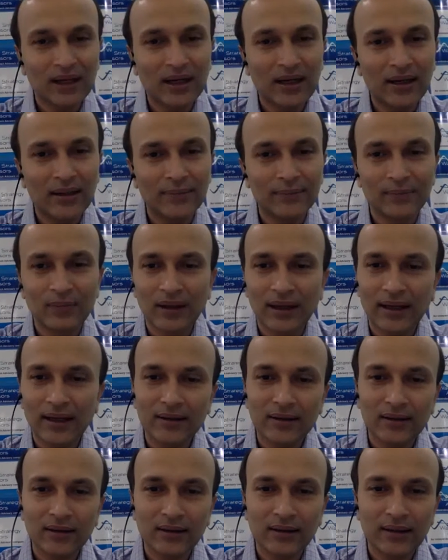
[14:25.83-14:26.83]

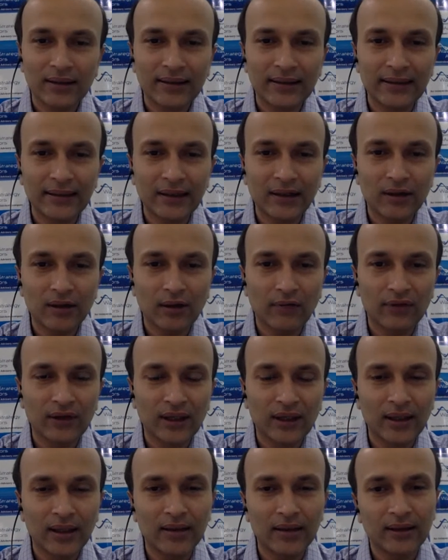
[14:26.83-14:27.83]
The details of
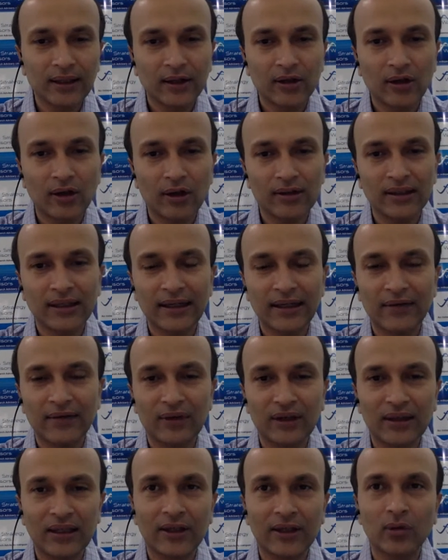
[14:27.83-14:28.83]
the cost and
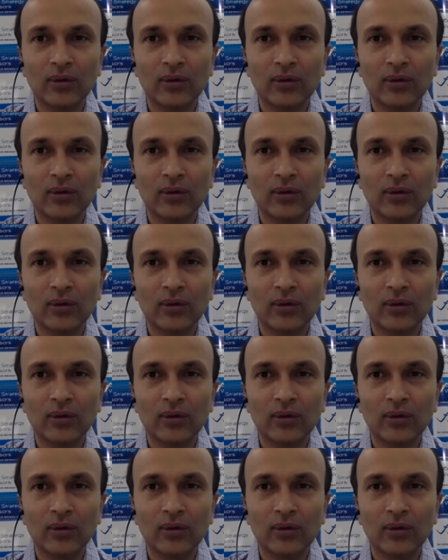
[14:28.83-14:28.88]
everything,